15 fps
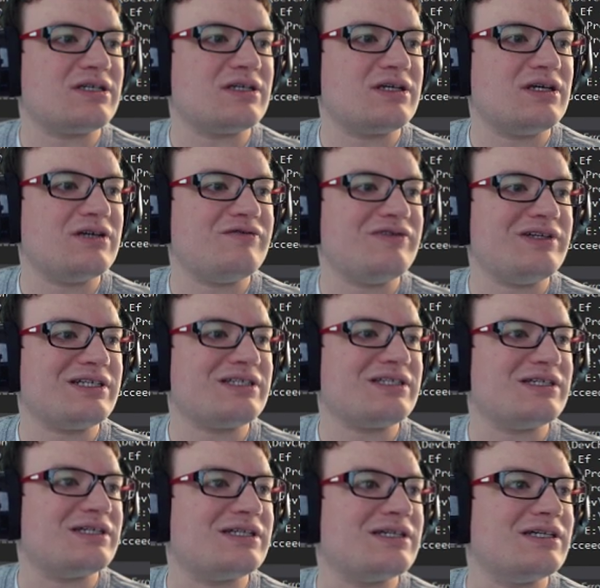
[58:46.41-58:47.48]
conflict,
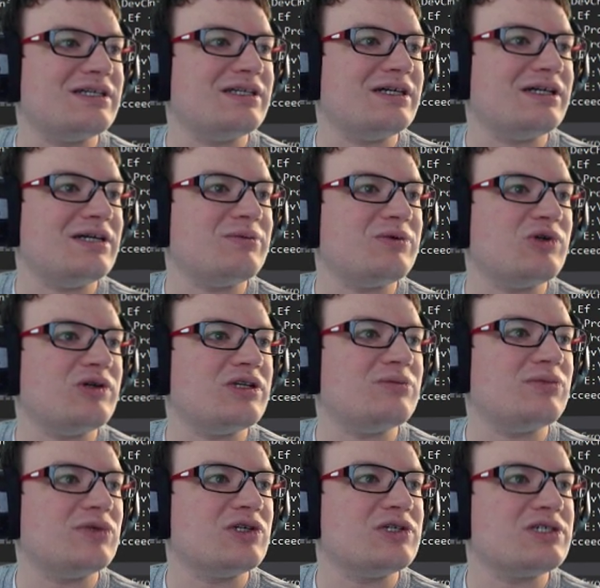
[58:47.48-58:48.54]
and then I am going to
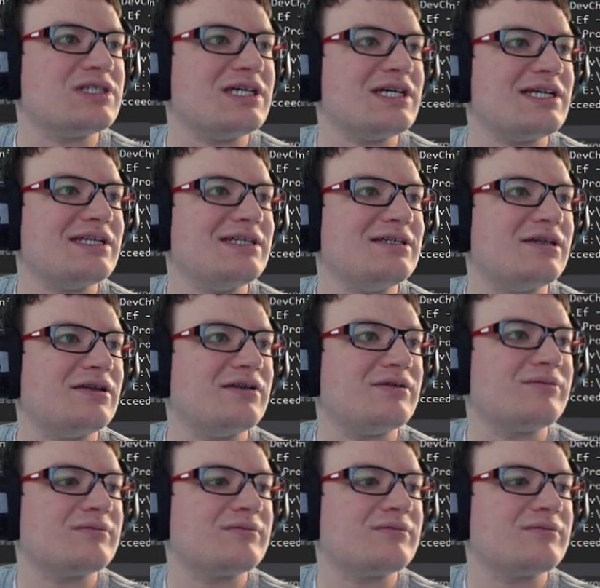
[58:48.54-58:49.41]
merge that in.